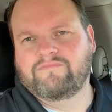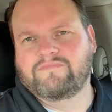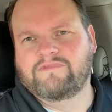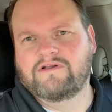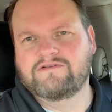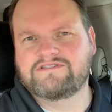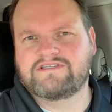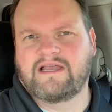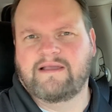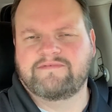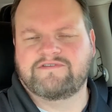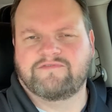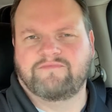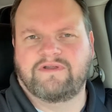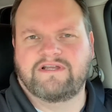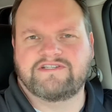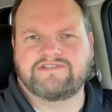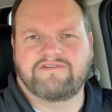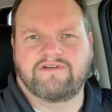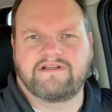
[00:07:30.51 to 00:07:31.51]
Those types of
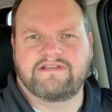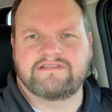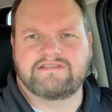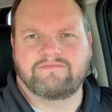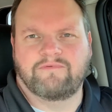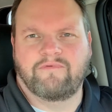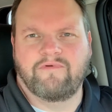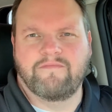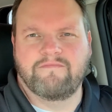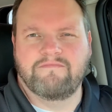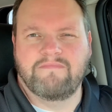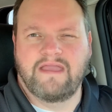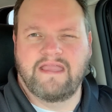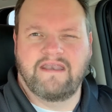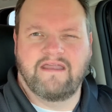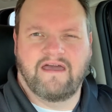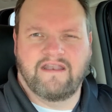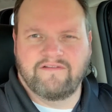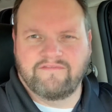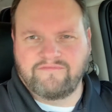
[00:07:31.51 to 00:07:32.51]
restaurants where we may
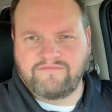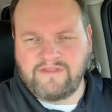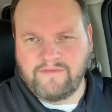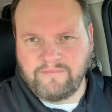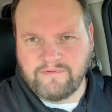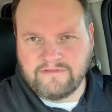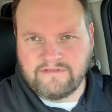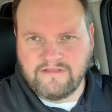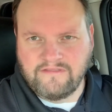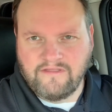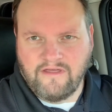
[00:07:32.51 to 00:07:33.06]
not have typically